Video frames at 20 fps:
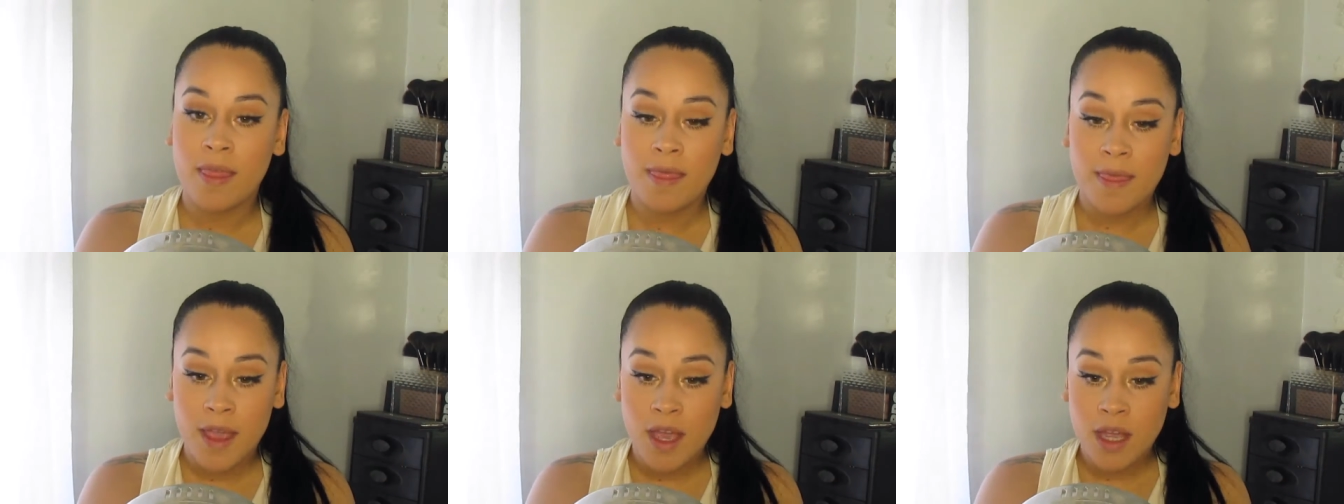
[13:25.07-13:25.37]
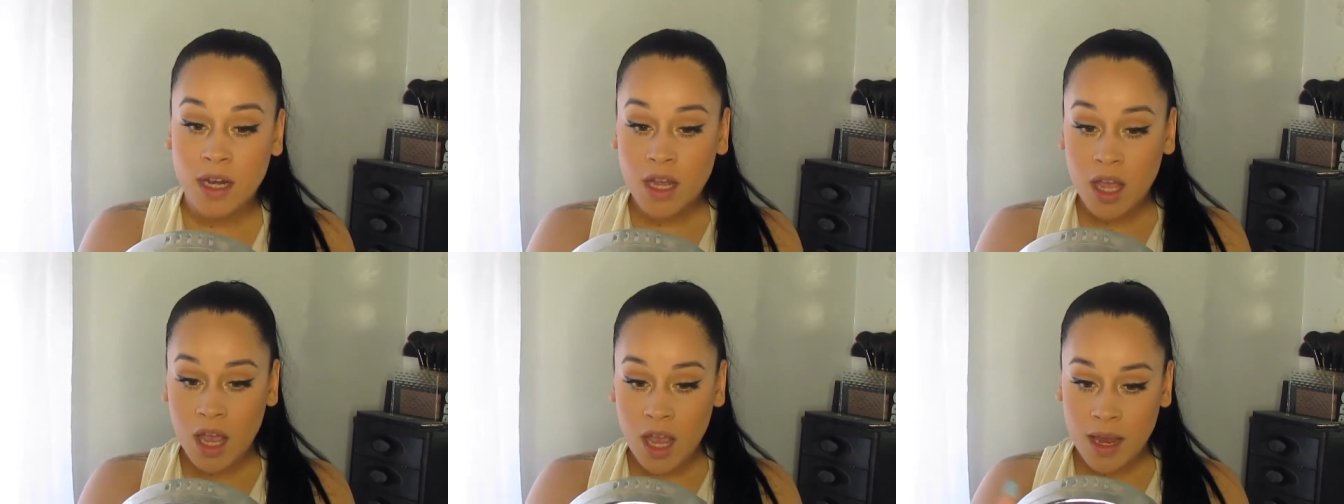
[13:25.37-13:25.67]

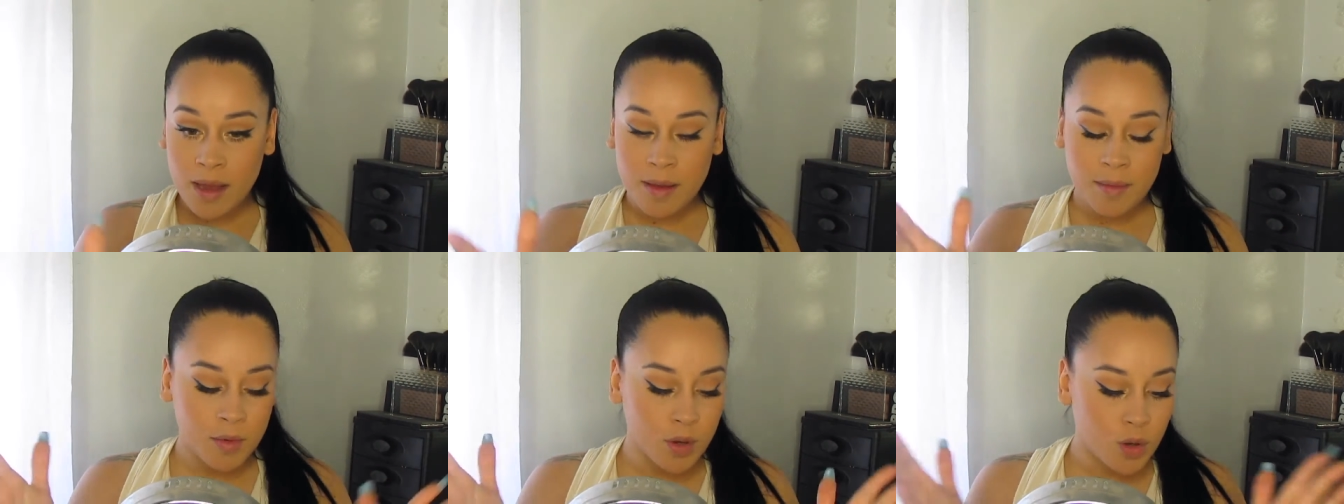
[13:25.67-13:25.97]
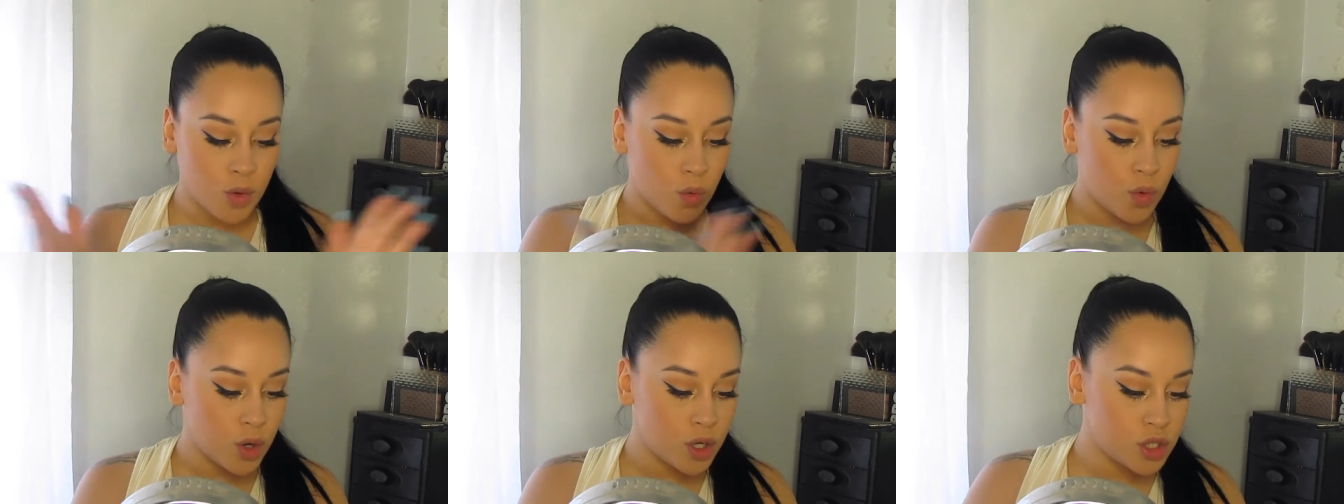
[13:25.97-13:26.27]
Then
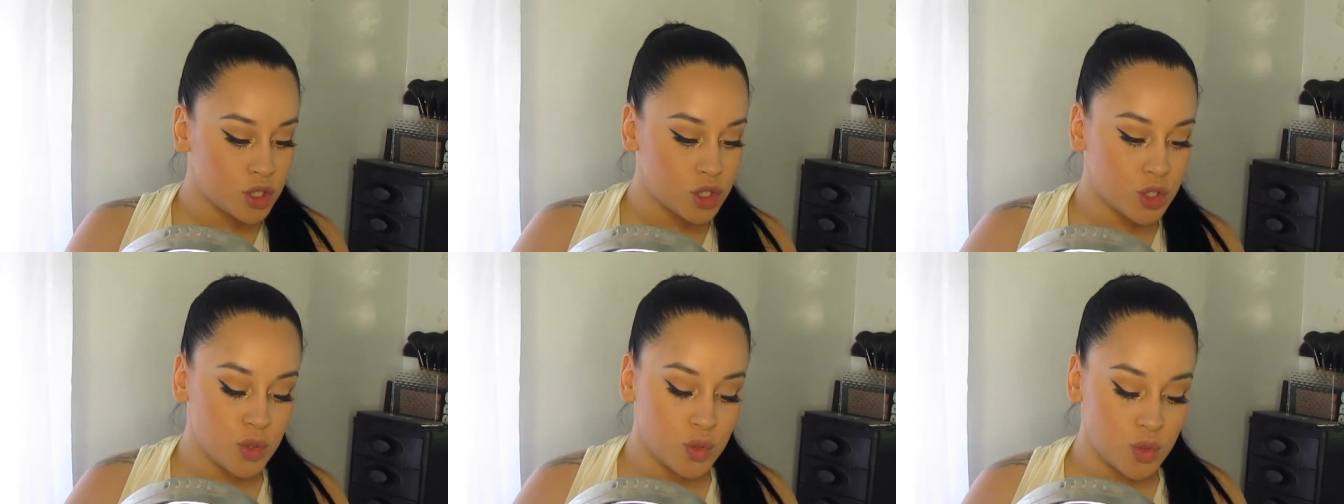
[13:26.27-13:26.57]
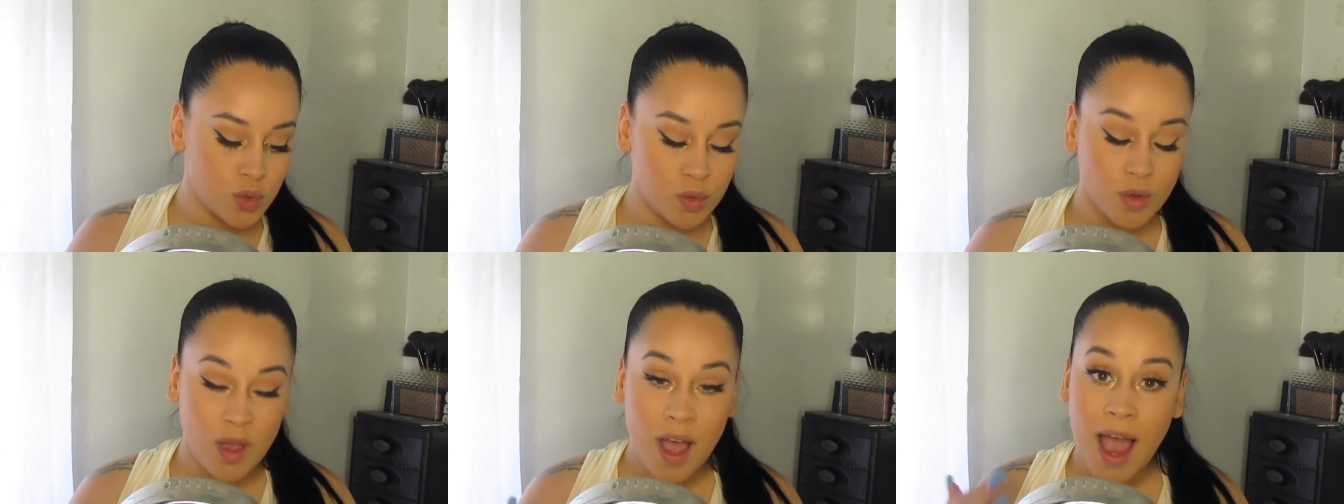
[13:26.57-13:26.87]
I'm going
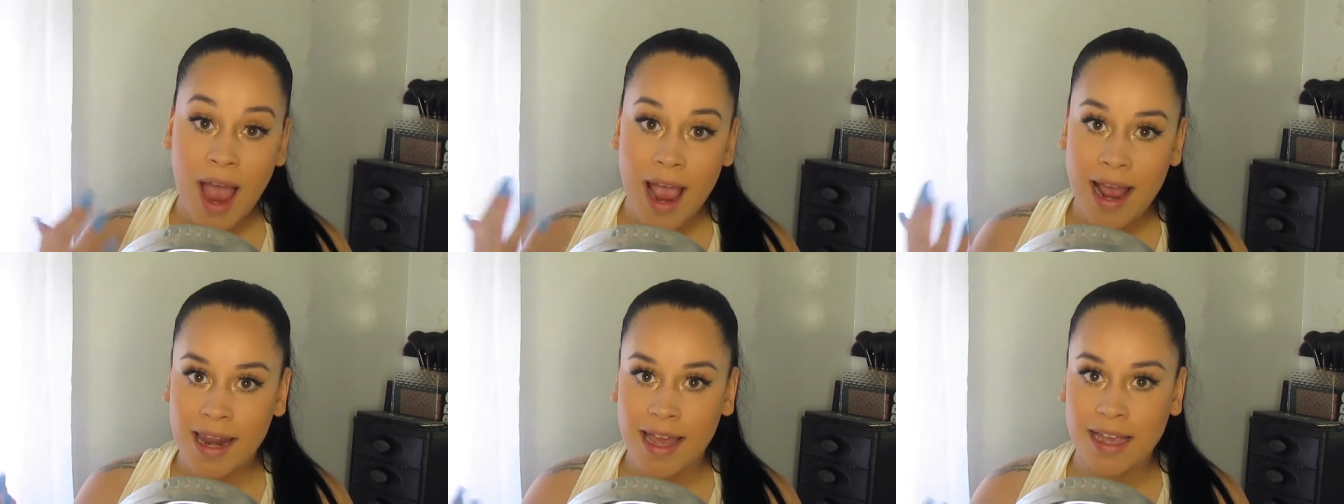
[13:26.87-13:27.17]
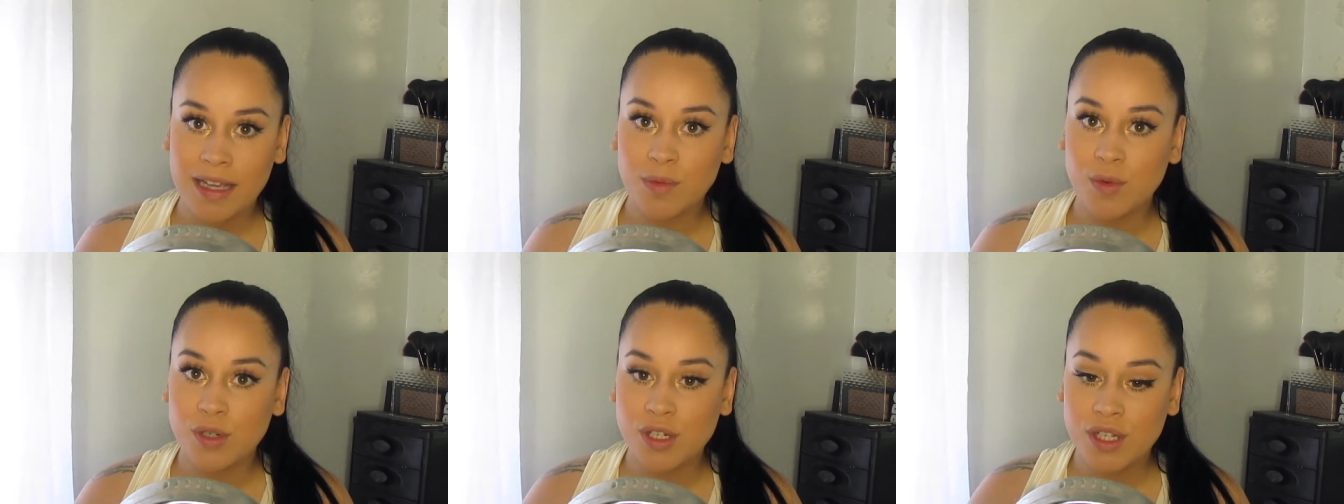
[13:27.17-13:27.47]
to
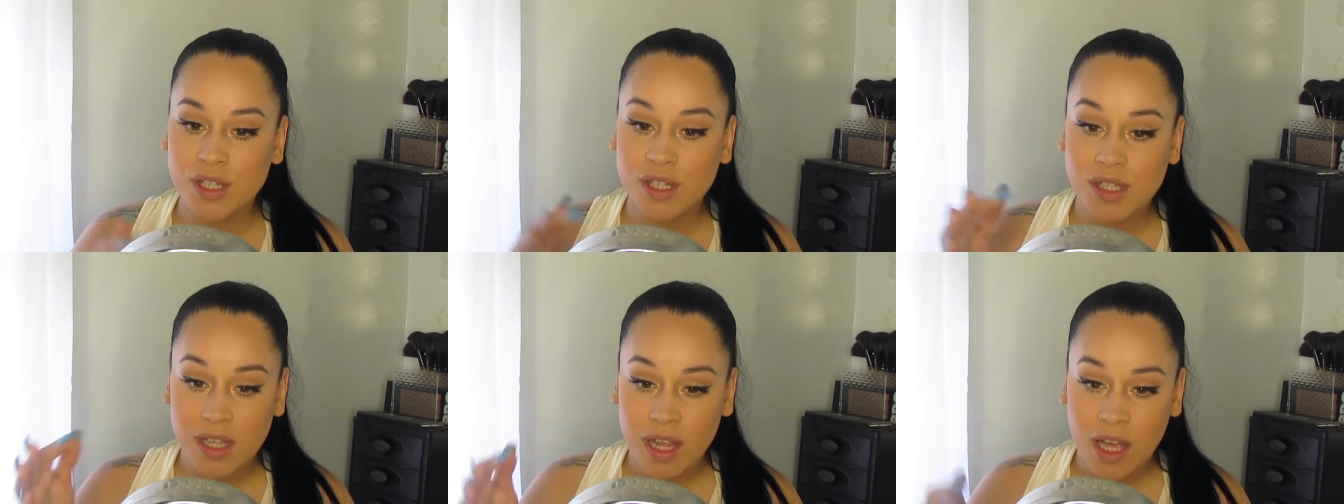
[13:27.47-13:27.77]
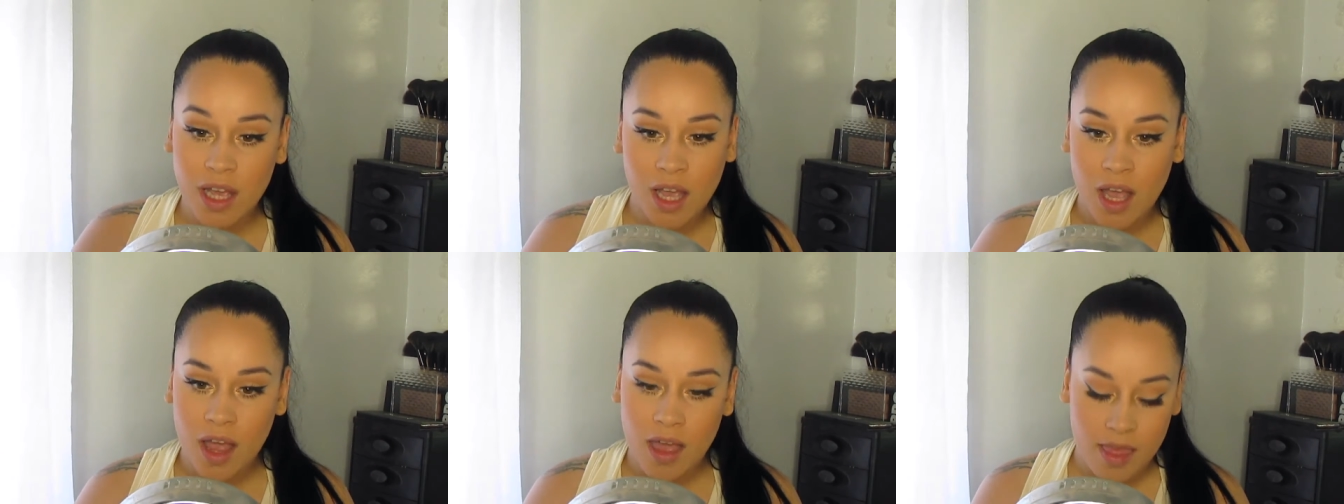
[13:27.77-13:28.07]
highlight, which is
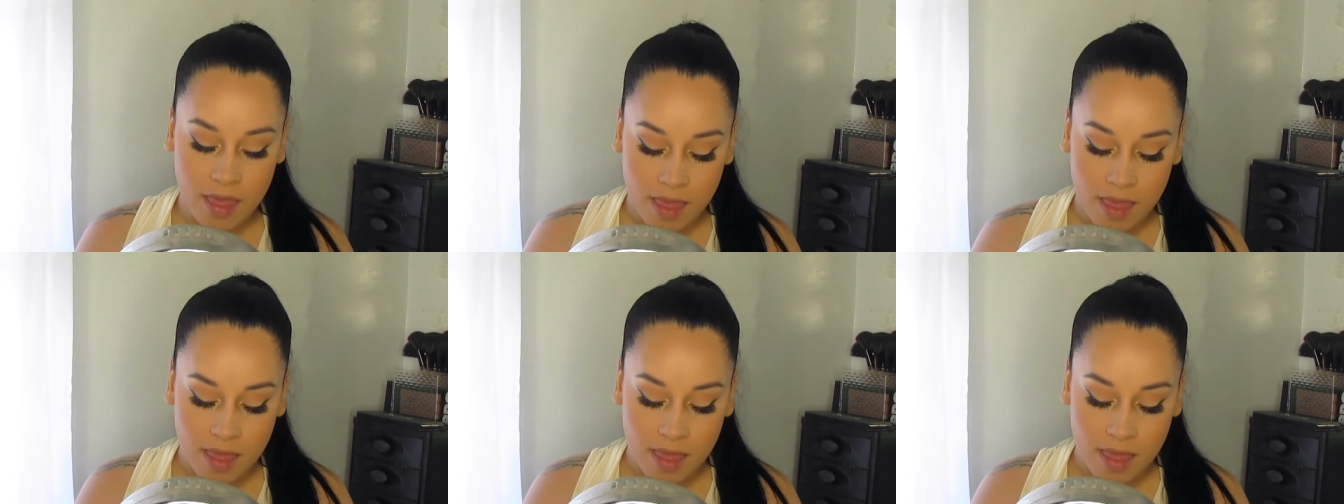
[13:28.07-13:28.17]
like